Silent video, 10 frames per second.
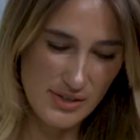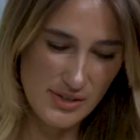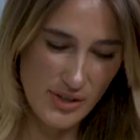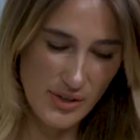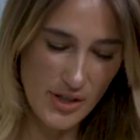
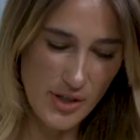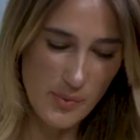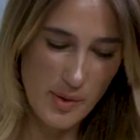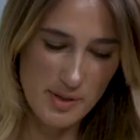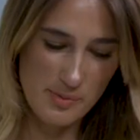So I
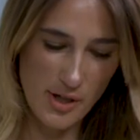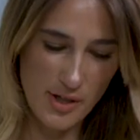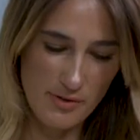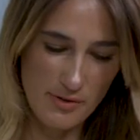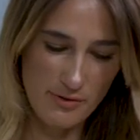know when we
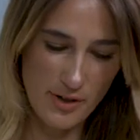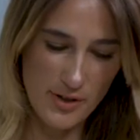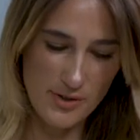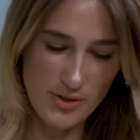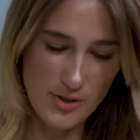spoke over the
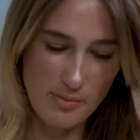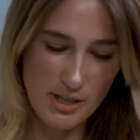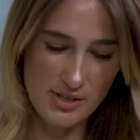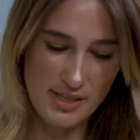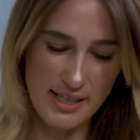phone, you
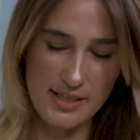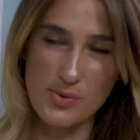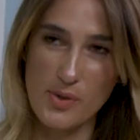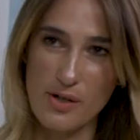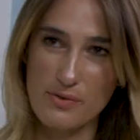mentioned that at
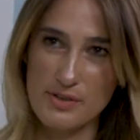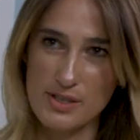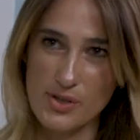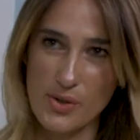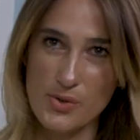12
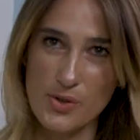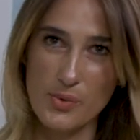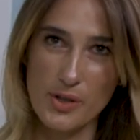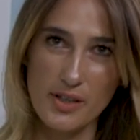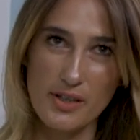years old
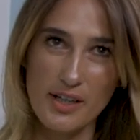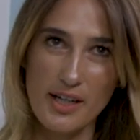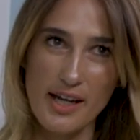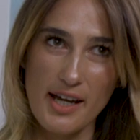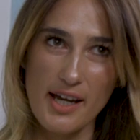you
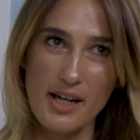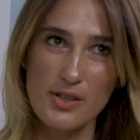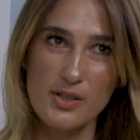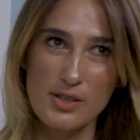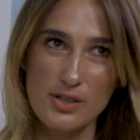
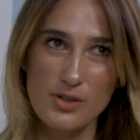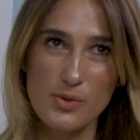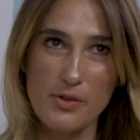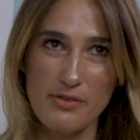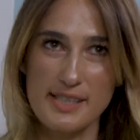
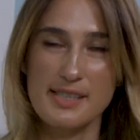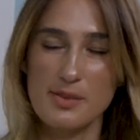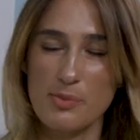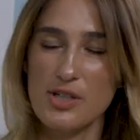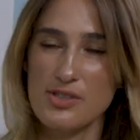were facing
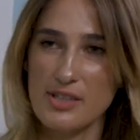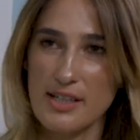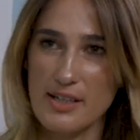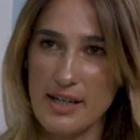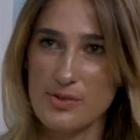depression
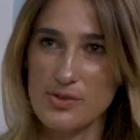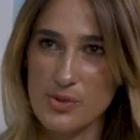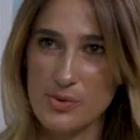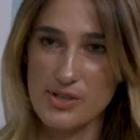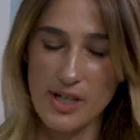and
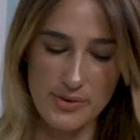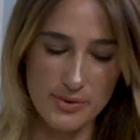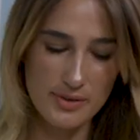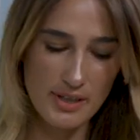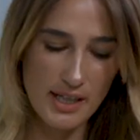
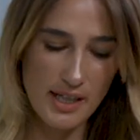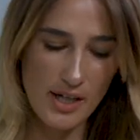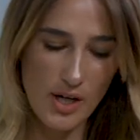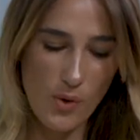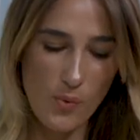suicidal.
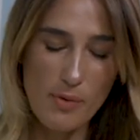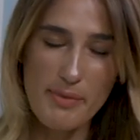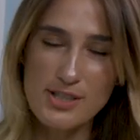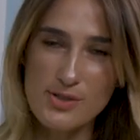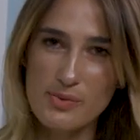What
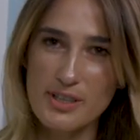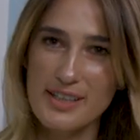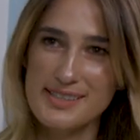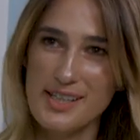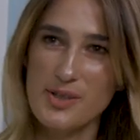made you
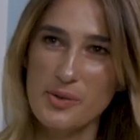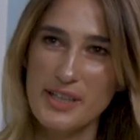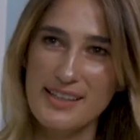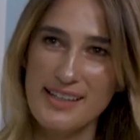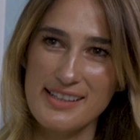realize that you were
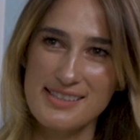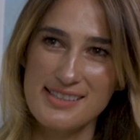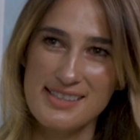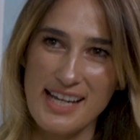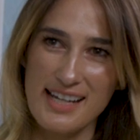in that
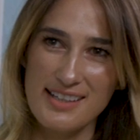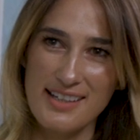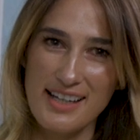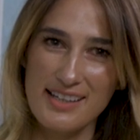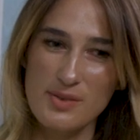state,
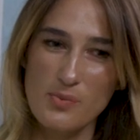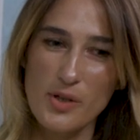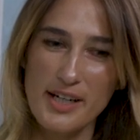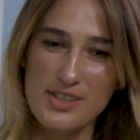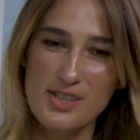and
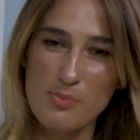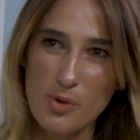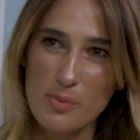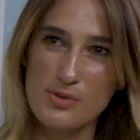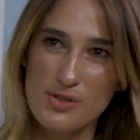what actually
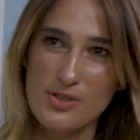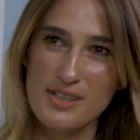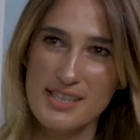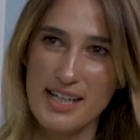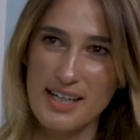prompted you
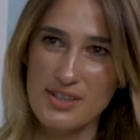to take